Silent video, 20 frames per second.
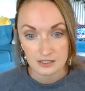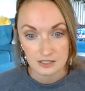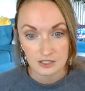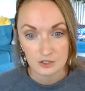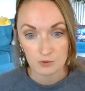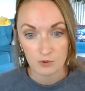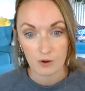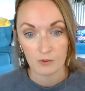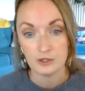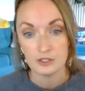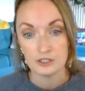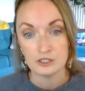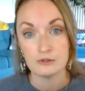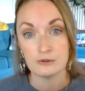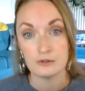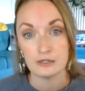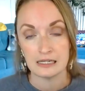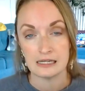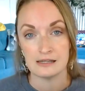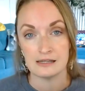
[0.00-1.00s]
is what we do
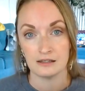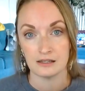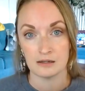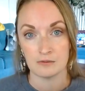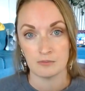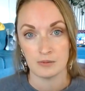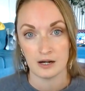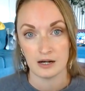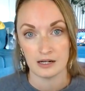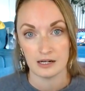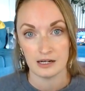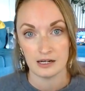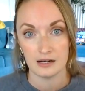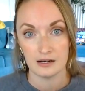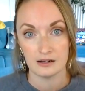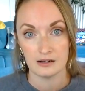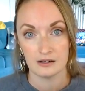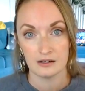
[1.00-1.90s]
at Healing Embodied.